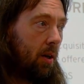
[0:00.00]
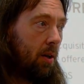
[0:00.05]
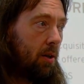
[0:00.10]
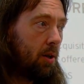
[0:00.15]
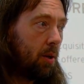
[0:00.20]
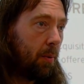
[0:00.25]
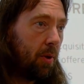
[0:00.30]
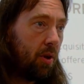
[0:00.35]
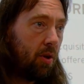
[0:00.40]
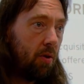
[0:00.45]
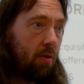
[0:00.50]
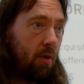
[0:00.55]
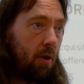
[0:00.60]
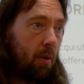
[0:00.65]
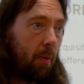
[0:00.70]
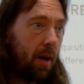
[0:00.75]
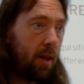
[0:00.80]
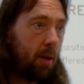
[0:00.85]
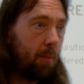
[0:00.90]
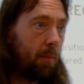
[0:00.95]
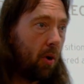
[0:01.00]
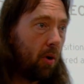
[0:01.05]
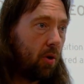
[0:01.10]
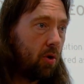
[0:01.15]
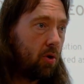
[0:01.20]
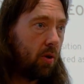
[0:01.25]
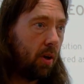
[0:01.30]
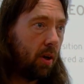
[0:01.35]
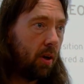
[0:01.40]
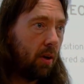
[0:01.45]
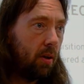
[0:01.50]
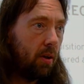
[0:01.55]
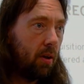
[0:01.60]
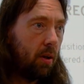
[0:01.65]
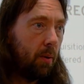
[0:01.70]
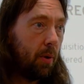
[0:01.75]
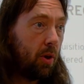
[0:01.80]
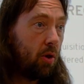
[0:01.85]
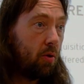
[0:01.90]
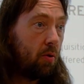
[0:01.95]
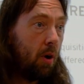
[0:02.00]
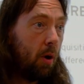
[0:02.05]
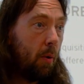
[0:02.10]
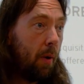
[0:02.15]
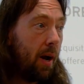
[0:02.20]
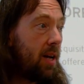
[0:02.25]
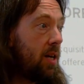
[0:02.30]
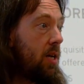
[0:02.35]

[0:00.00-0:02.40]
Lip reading: So we threw away the monitoring. We threw away